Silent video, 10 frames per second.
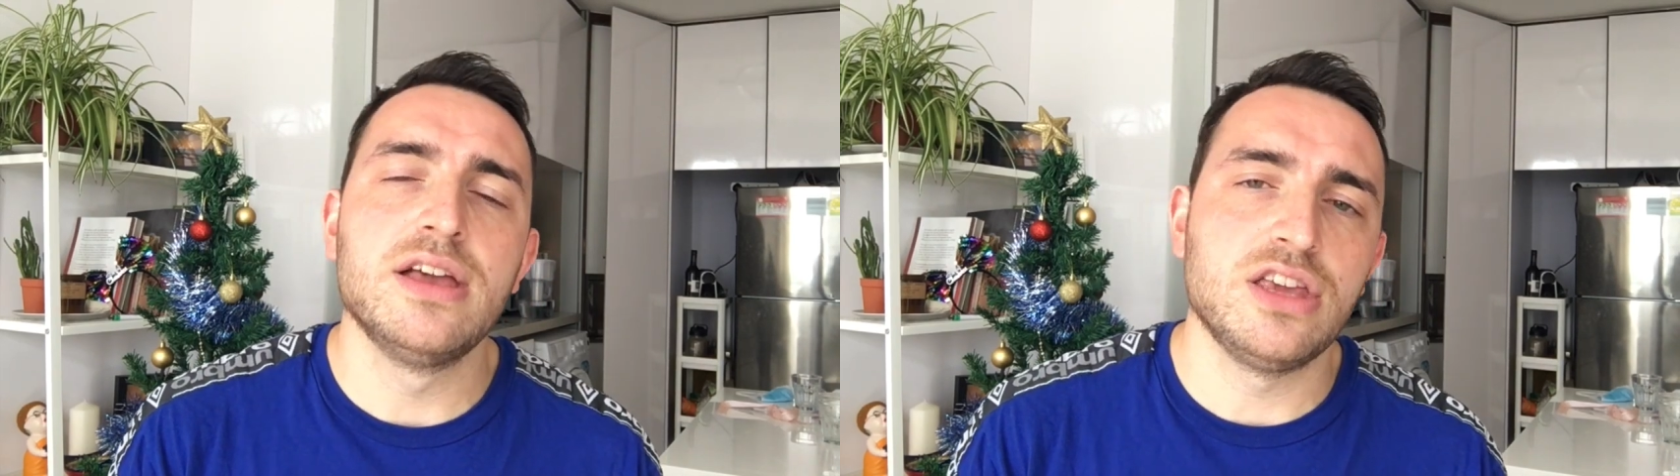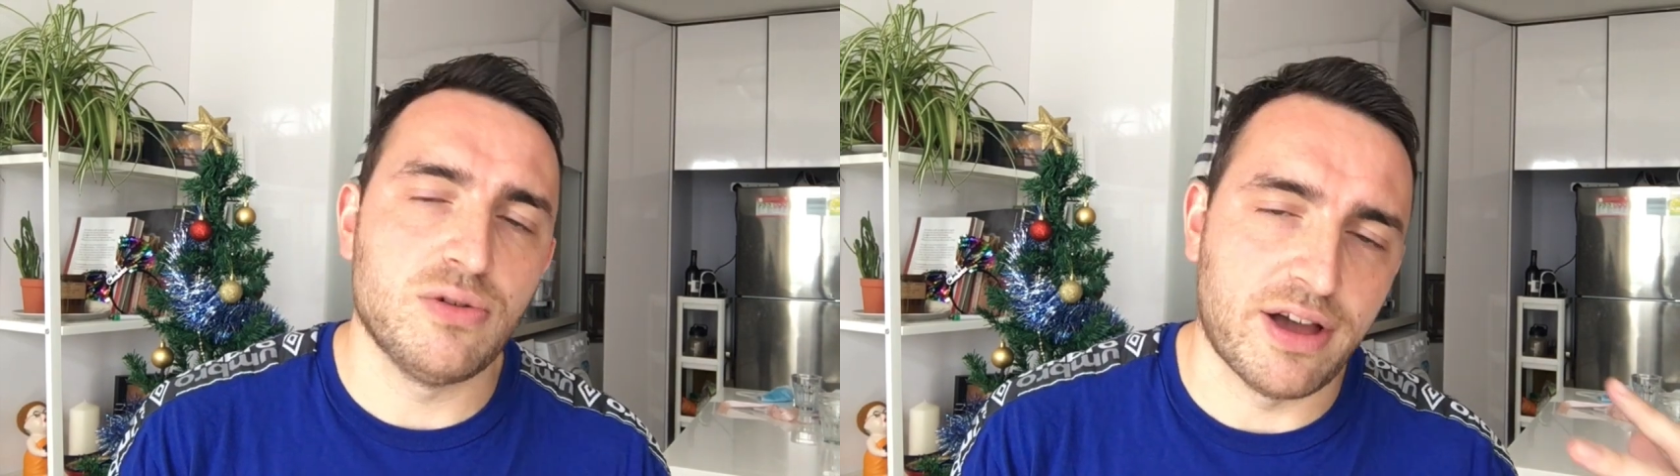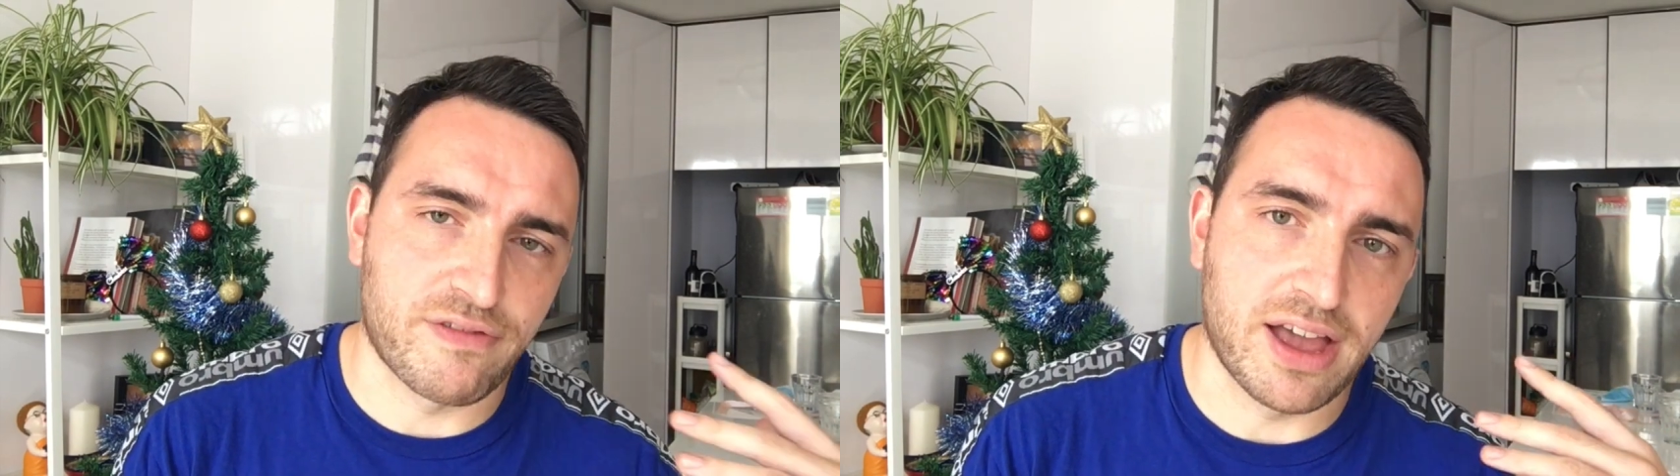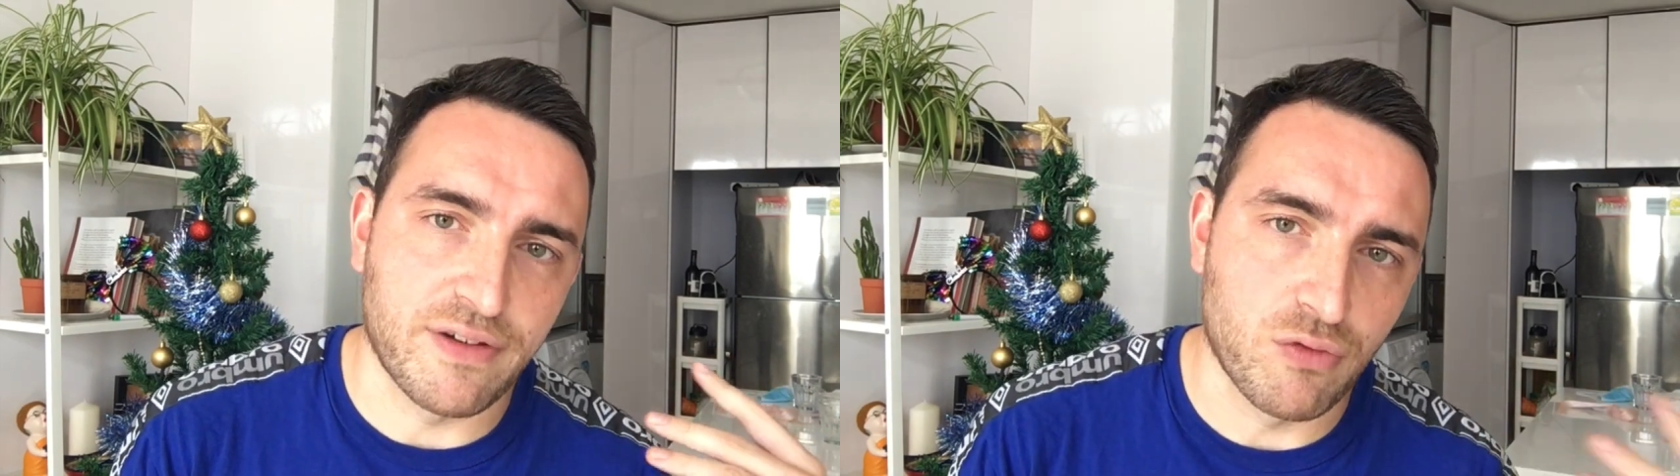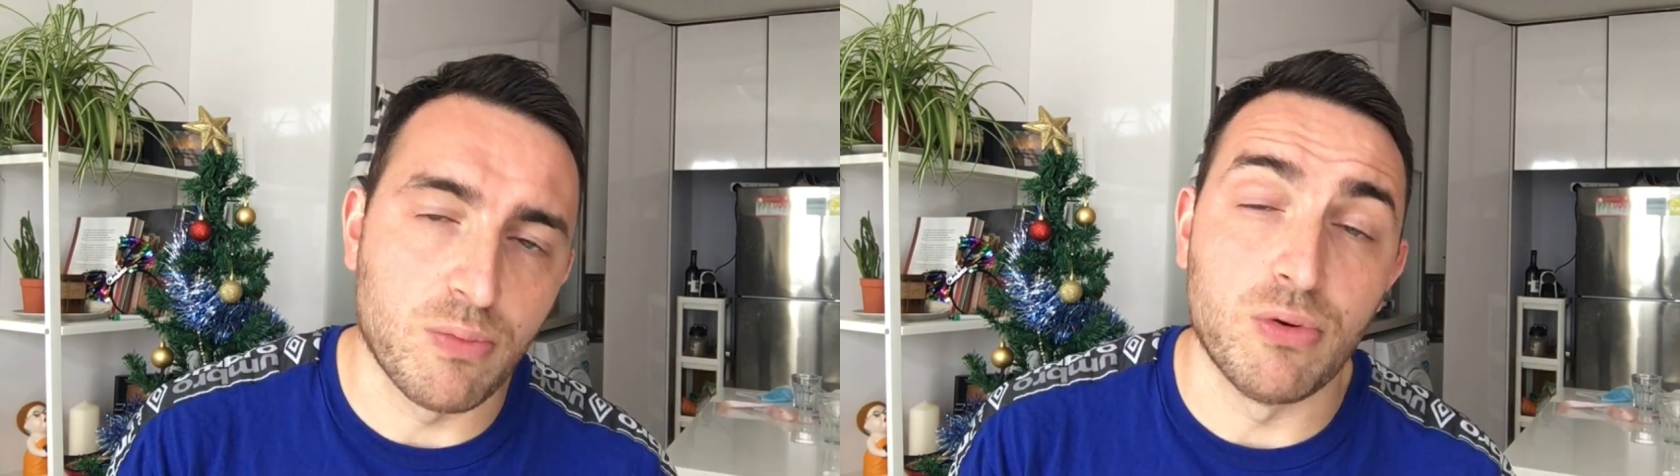you have to
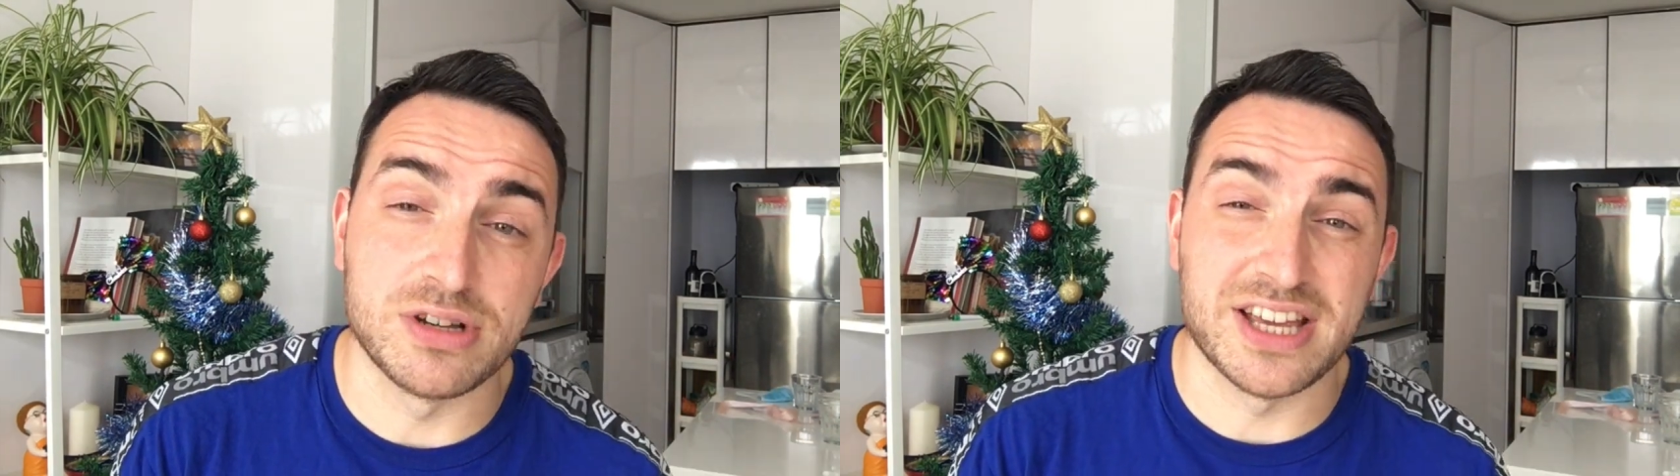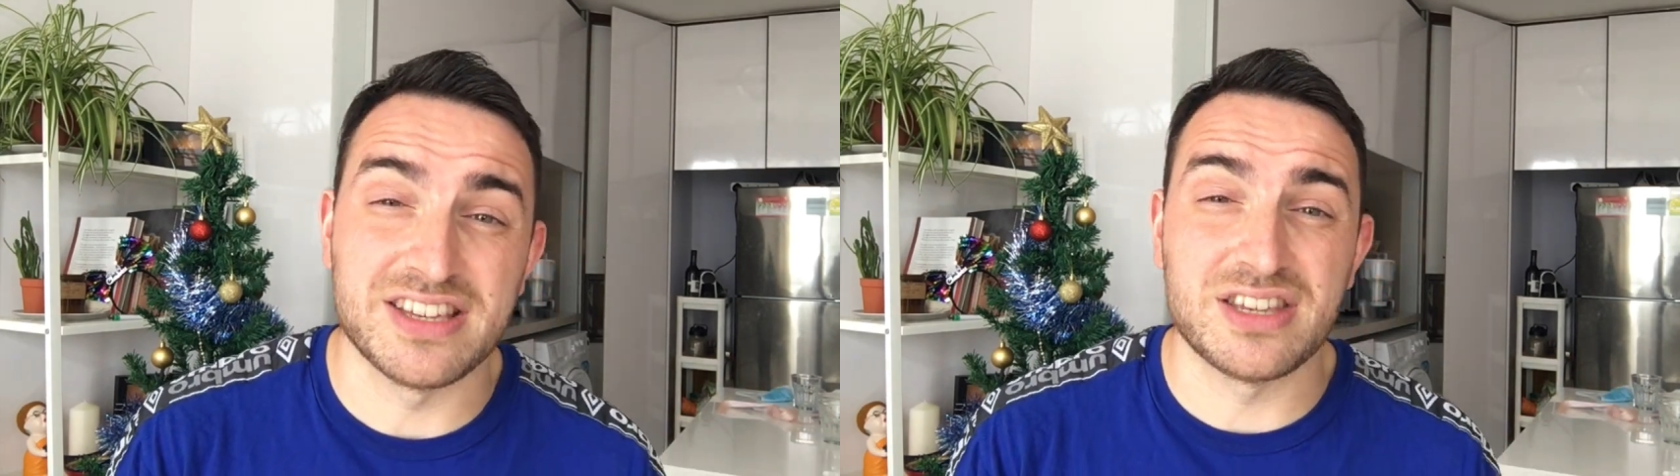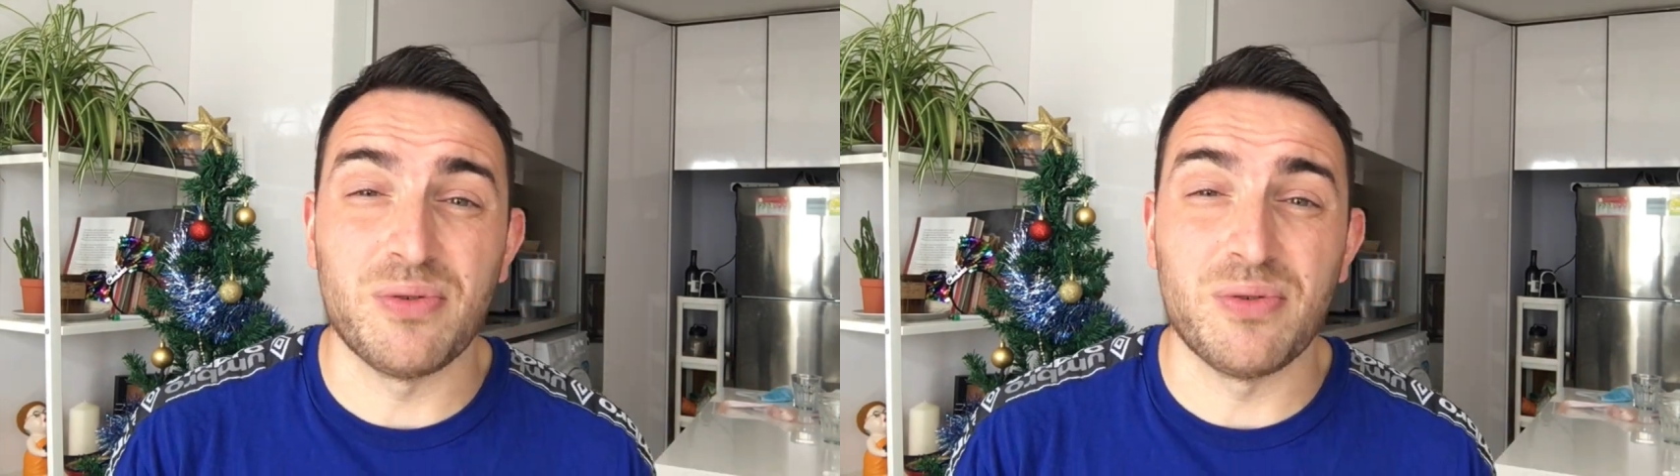have one more test.